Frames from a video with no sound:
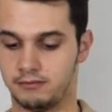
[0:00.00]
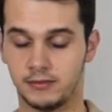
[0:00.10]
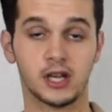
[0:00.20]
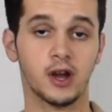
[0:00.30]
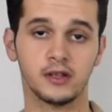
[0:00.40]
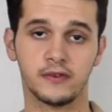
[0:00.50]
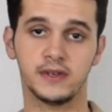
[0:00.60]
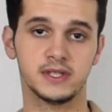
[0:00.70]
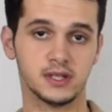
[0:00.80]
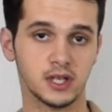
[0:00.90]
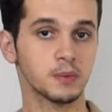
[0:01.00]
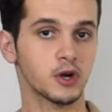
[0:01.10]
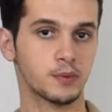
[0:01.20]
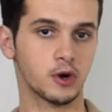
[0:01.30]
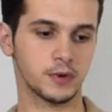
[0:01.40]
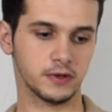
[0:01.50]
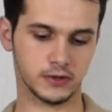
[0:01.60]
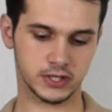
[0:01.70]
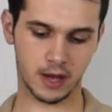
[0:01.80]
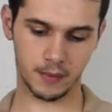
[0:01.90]
it. The color feels a lot more appropriate
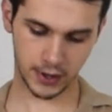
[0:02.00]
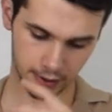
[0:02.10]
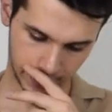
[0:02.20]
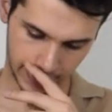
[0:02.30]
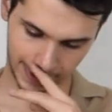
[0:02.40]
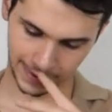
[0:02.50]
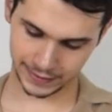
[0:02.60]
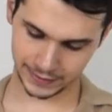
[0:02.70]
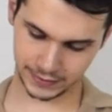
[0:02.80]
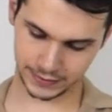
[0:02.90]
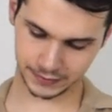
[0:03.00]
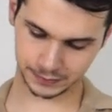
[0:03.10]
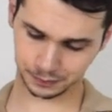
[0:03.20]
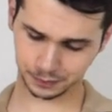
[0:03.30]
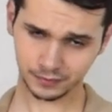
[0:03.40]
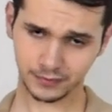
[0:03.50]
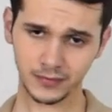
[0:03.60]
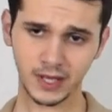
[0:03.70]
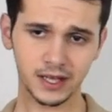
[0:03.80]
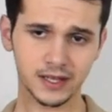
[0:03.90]
for summer, and
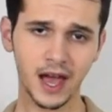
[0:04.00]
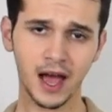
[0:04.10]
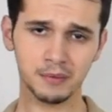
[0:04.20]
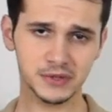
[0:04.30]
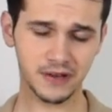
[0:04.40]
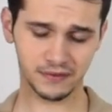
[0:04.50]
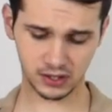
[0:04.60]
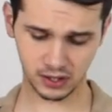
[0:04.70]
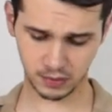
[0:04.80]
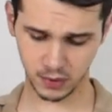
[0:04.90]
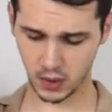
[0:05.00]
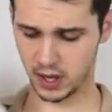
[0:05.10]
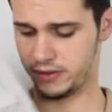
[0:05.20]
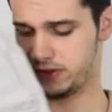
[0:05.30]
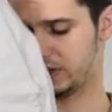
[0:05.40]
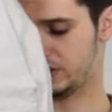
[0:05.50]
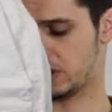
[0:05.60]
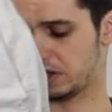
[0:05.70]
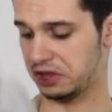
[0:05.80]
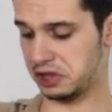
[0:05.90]
yeah, I'm definitely gonna be wearing these
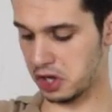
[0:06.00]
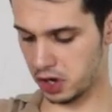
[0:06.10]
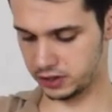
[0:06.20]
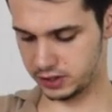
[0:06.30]
a lot.